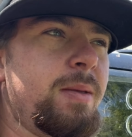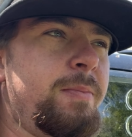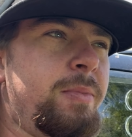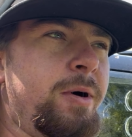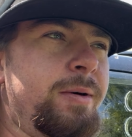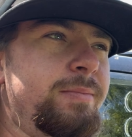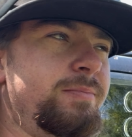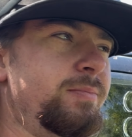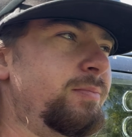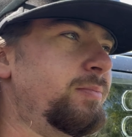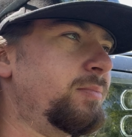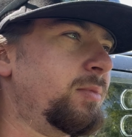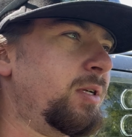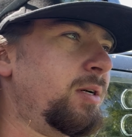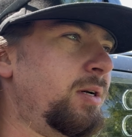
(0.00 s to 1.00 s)
But
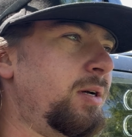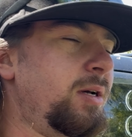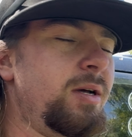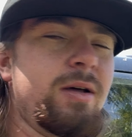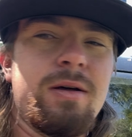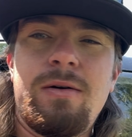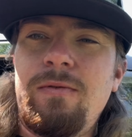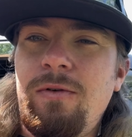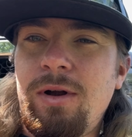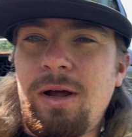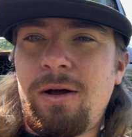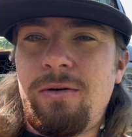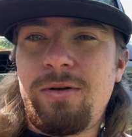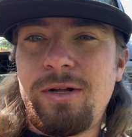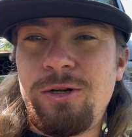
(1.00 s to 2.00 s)
for
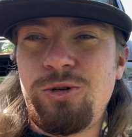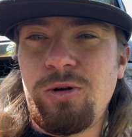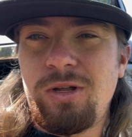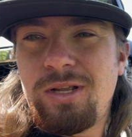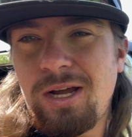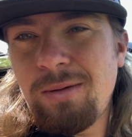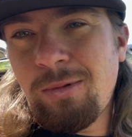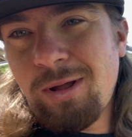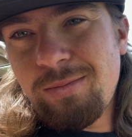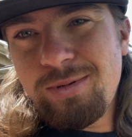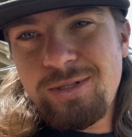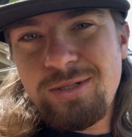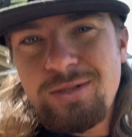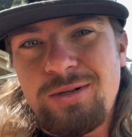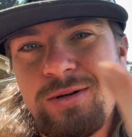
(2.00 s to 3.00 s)
now, enjoy the time lapse.